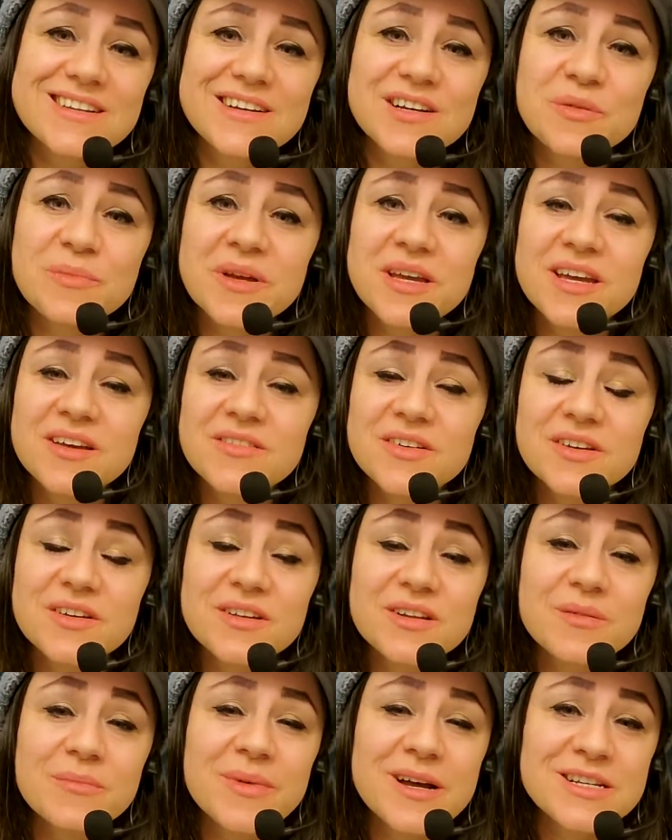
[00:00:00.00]
I have a
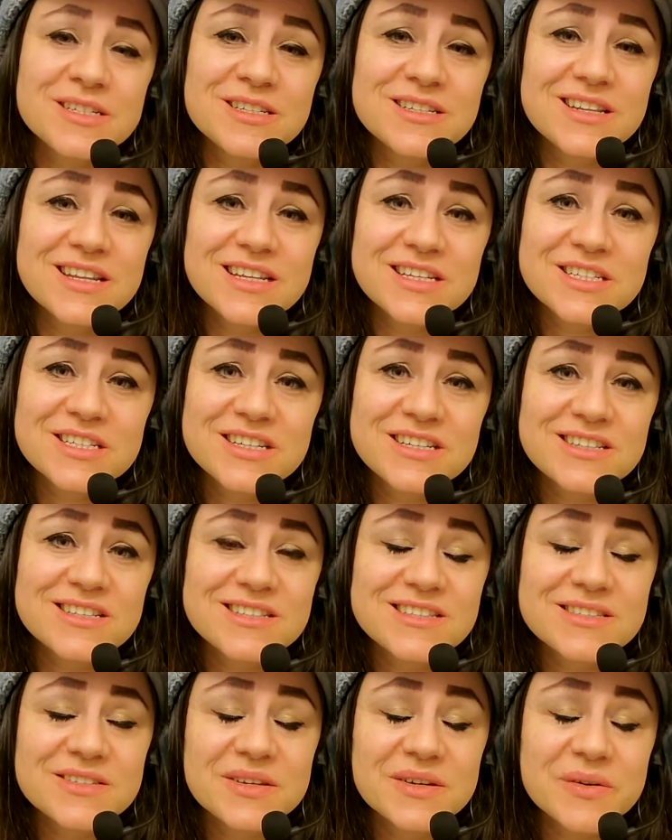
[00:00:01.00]
good
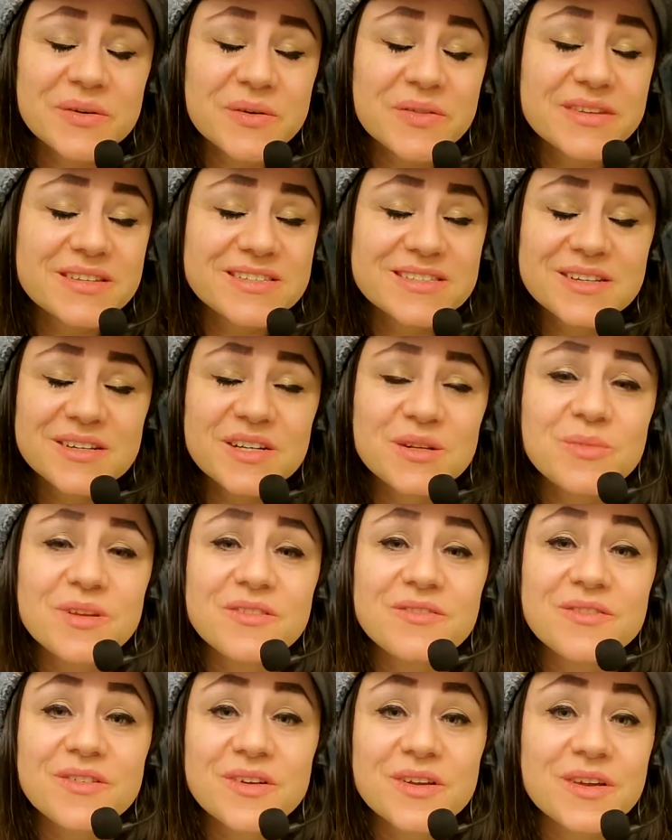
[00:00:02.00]
imagination, so this could
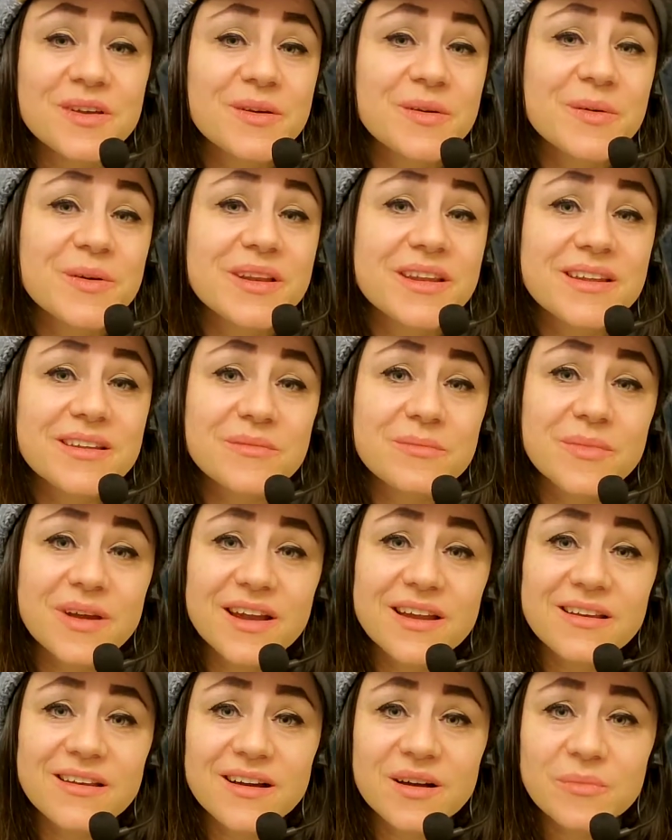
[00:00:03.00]
be for you and it
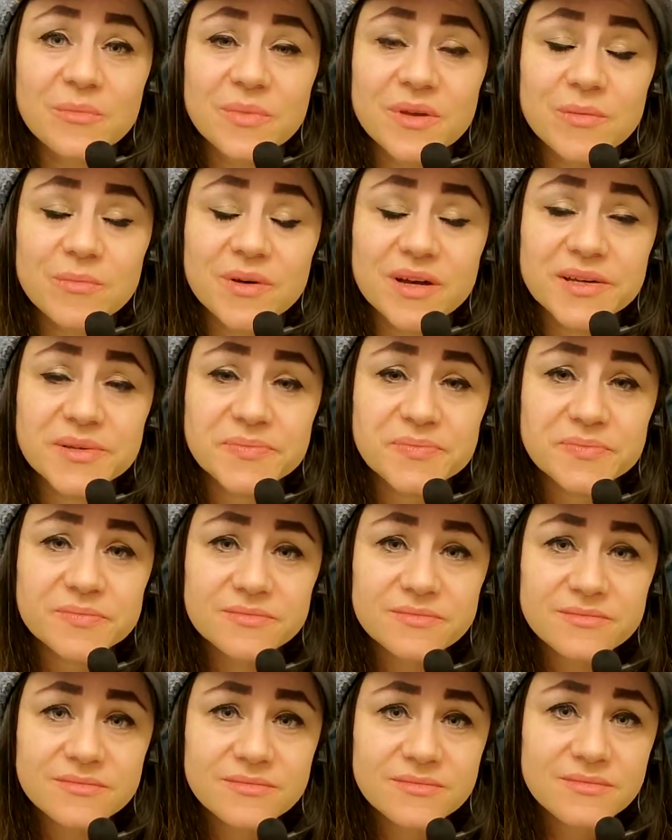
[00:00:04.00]
might not be, but
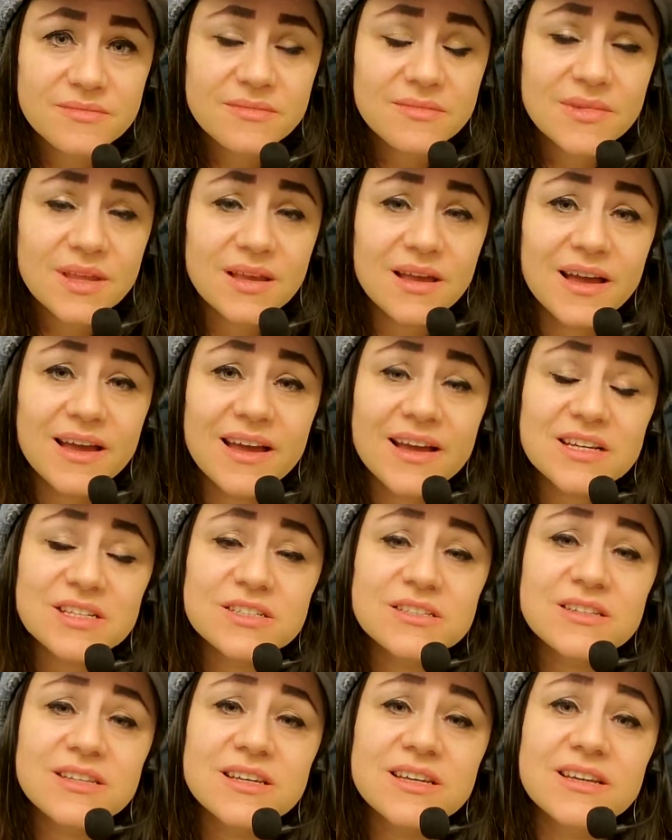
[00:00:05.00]
I
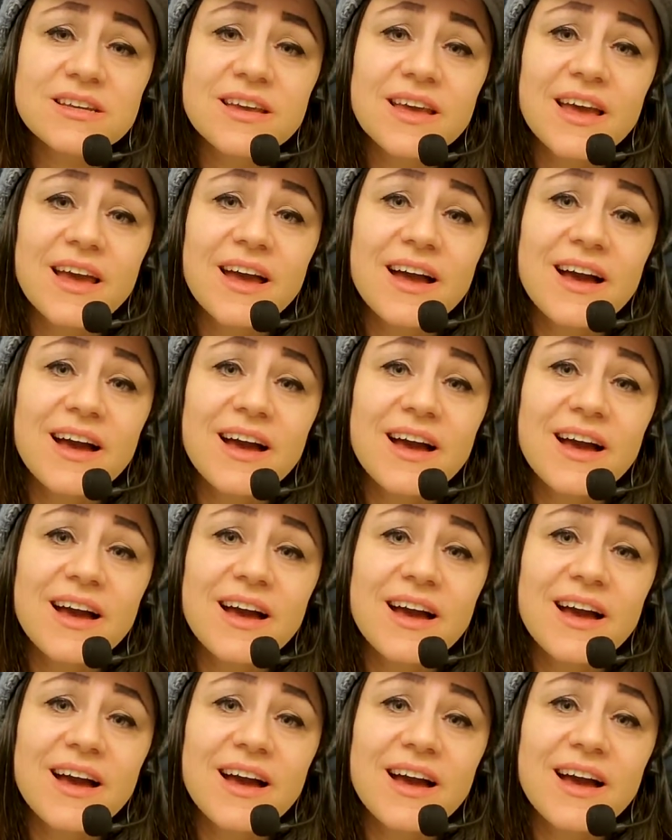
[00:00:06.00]
actually